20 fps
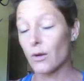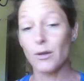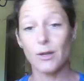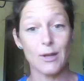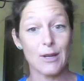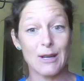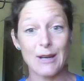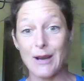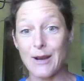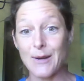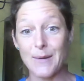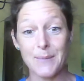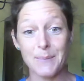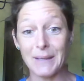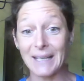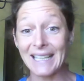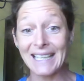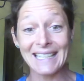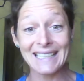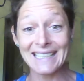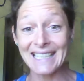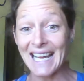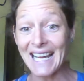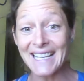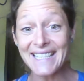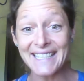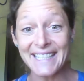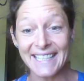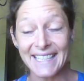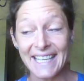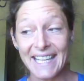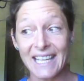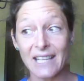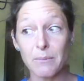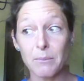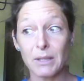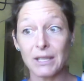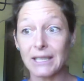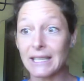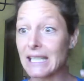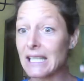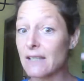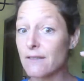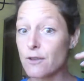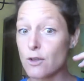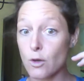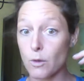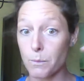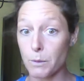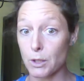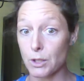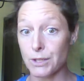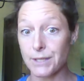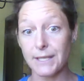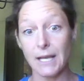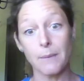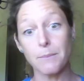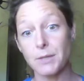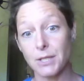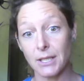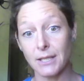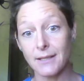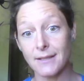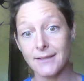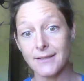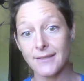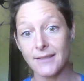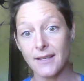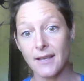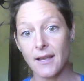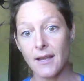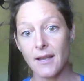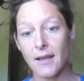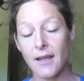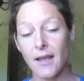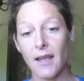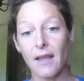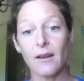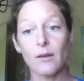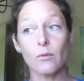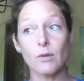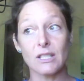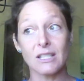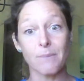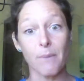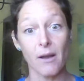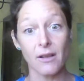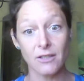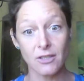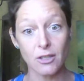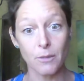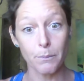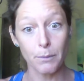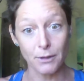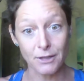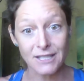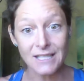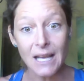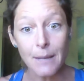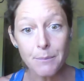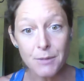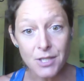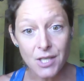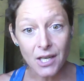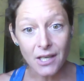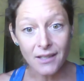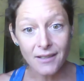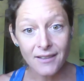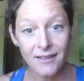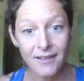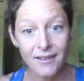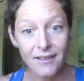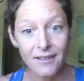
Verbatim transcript: you know, but it doesn't. It believes your perceptions and it responds to perception.